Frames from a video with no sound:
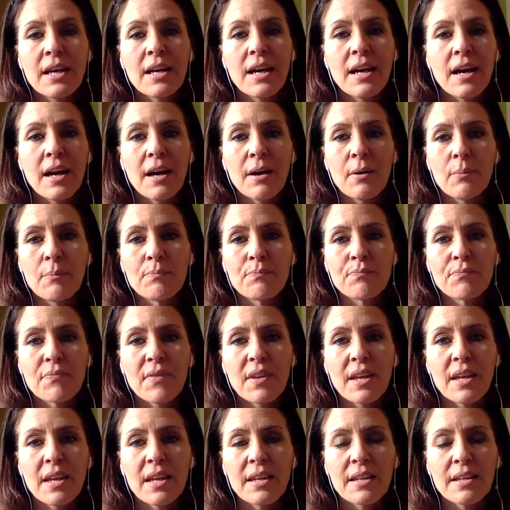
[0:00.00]
Um,
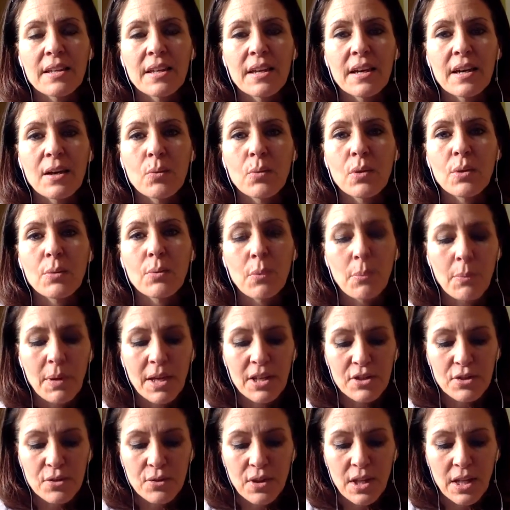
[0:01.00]
and uh, we will make
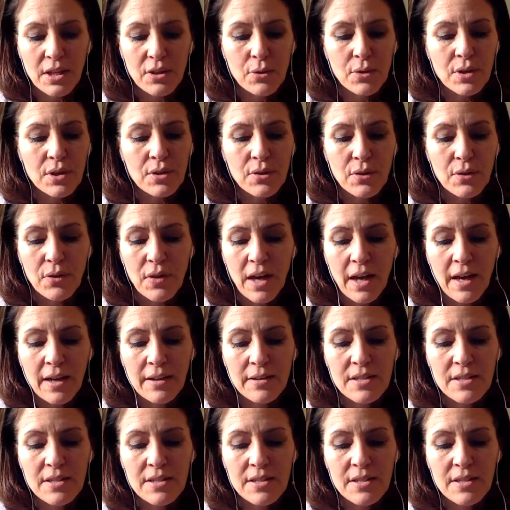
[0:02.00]
sure that you can do that.